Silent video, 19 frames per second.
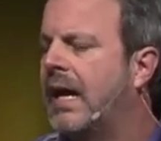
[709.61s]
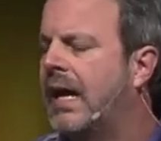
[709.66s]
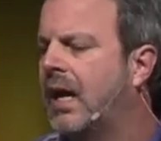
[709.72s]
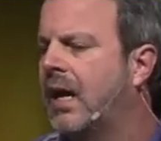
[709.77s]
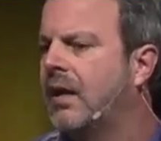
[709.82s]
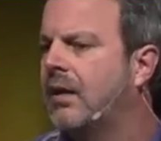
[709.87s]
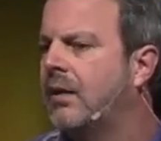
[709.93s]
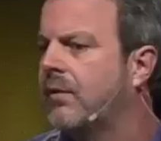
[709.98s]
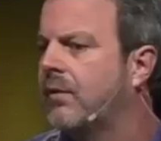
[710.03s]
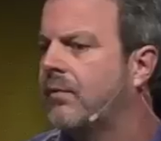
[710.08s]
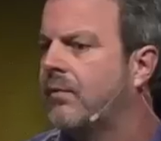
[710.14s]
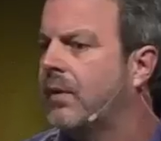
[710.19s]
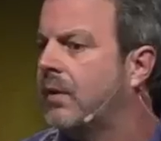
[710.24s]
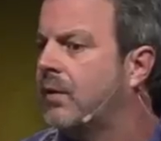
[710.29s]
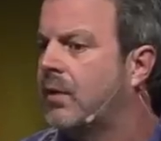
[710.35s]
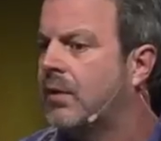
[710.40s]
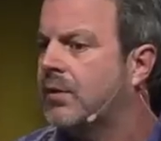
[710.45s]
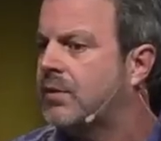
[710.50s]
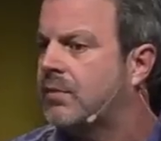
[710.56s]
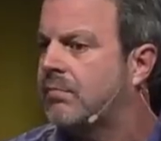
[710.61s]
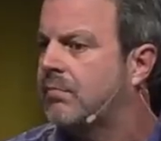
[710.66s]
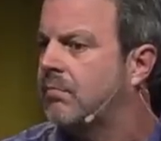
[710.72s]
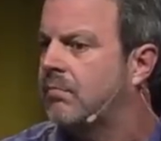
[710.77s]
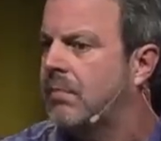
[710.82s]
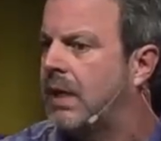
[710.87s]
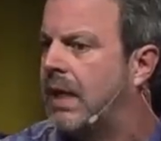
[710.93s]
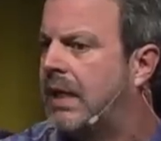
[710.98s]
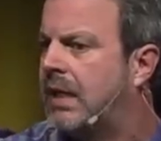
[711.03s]
And
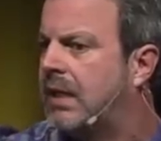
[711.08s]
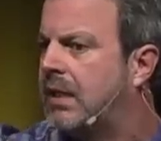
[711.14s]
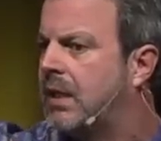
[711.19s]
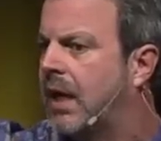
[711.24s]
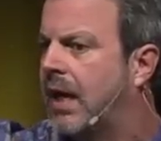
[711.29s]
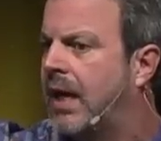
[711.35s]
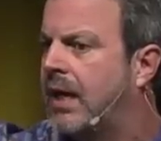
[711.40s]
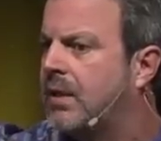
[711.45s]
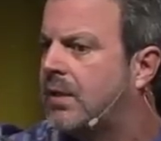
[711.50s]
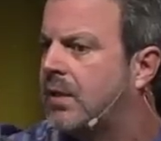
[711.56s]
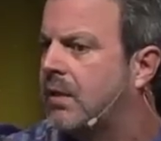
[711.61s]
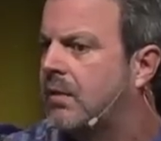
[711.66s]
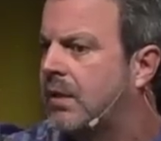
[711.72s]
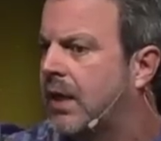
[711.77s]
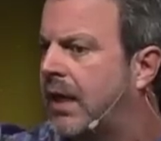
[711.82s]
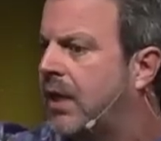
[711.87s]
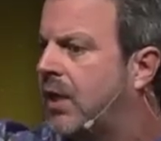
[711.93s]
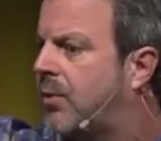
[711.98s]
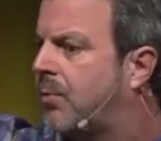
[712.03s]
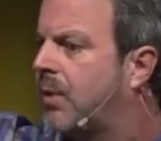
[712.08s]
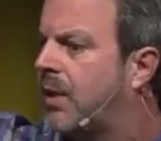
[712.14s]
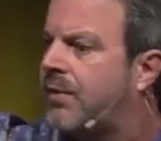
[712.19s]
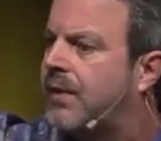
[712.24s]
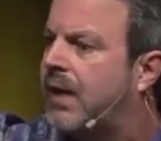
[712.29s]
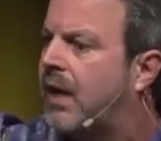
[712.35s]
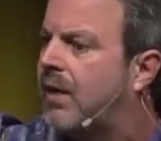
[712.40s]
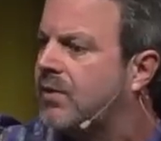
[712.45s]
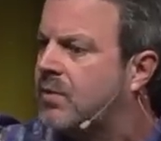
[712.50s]
there's 89 to
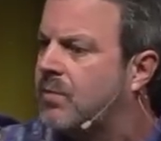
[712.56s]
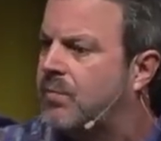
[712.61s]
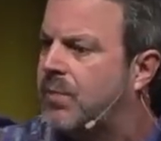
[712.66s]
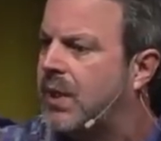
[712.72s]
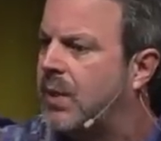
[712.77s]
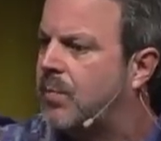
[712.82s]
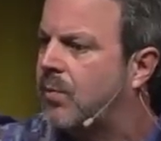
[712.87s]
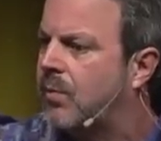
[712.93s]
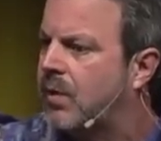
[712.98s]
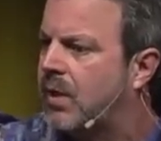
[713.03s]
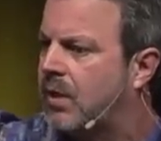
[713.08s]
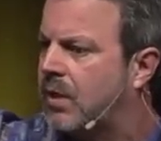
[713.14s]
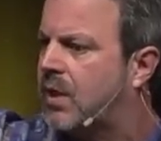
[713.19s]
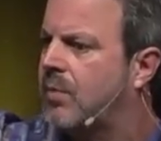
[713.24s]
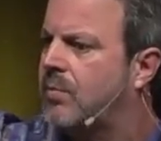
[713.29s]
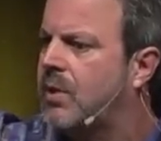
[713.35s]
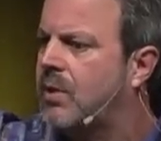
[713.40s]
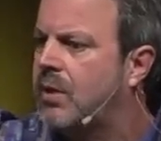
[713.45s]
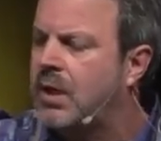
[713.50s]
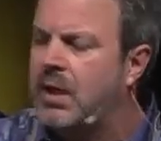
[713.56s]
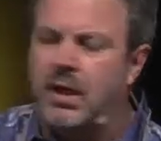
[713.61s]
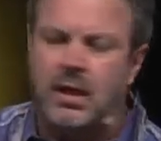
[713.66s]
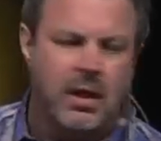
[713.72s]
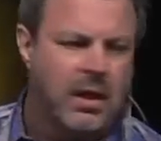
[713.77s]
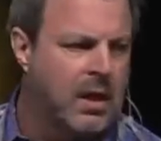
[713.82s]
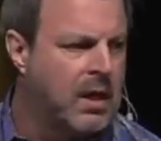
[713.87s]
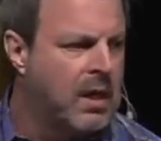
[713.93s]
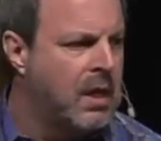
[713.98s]
93,000 people in our
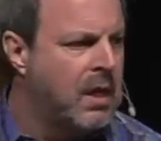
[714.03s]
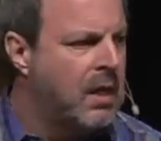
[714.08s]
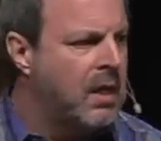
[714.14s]
community.